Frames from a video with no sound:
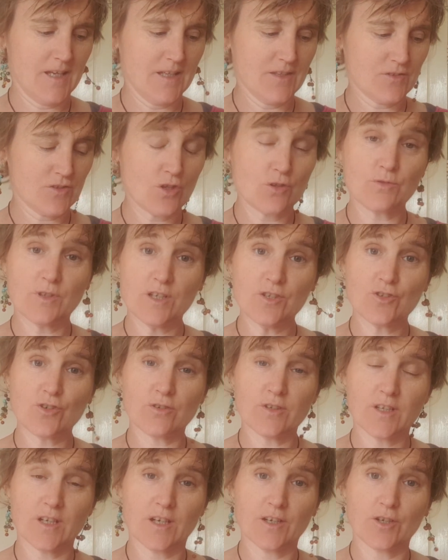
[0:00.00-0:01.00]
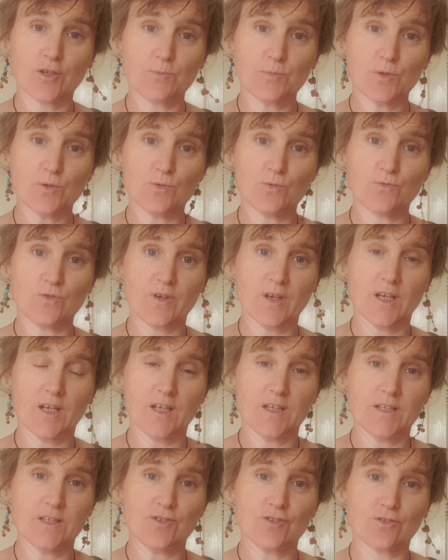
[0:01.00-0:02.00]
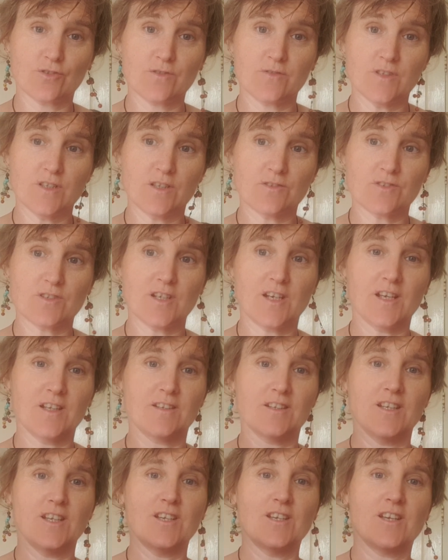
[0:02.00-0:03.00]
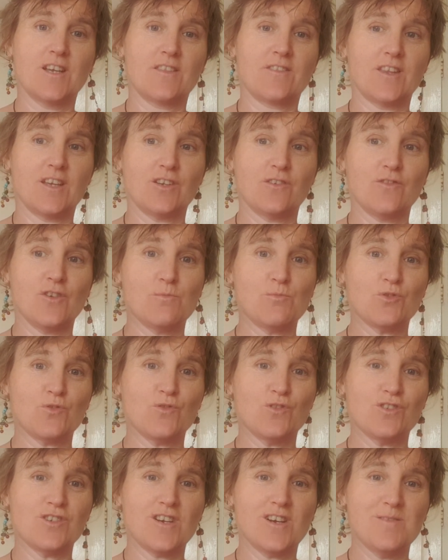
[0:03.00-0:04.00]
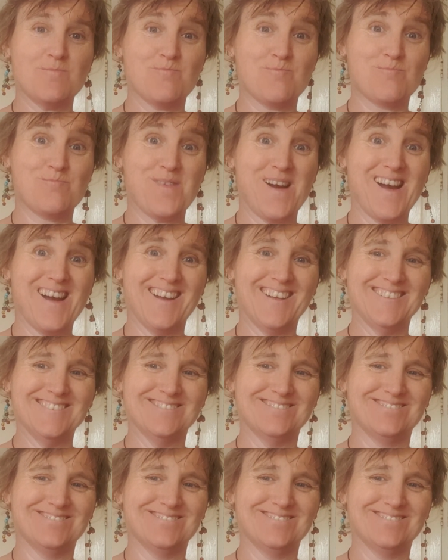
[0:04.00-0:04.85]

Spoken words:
So enjoy. I hope you enjoyed the videos today. Thank you very much for your time. Bye.